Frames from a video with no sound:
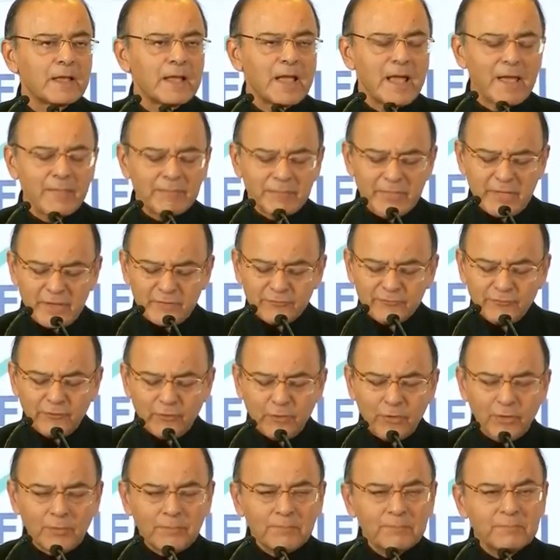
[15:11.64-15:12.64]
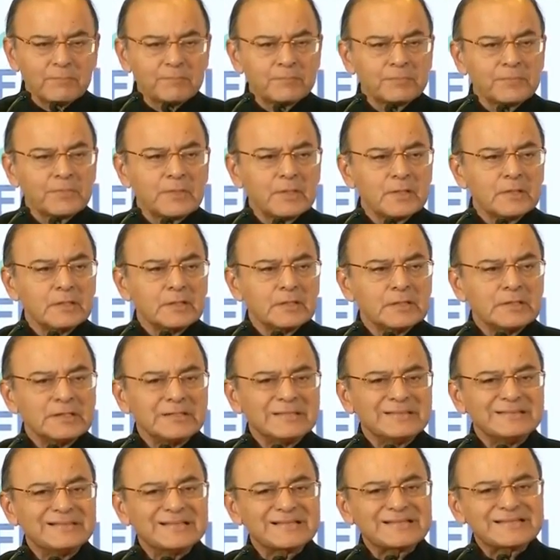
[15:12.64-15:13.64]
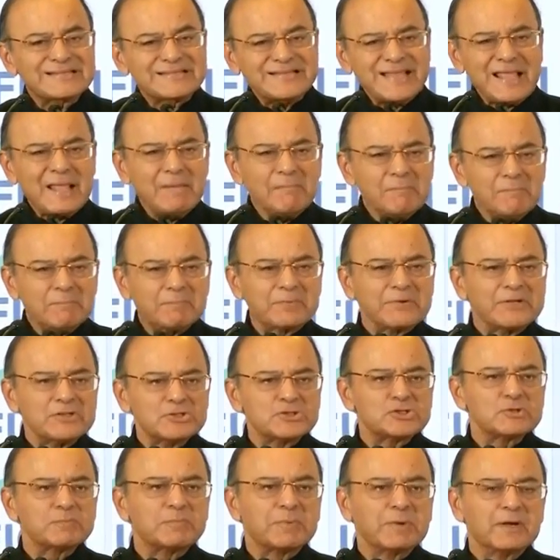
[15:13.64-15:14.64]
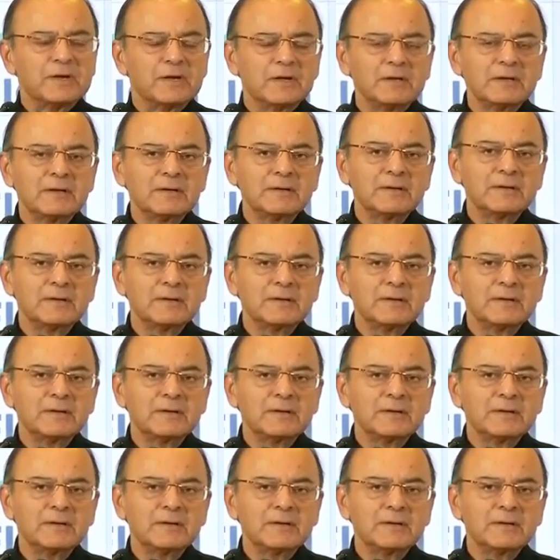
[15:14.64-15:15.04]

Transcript: And therefore, the same principle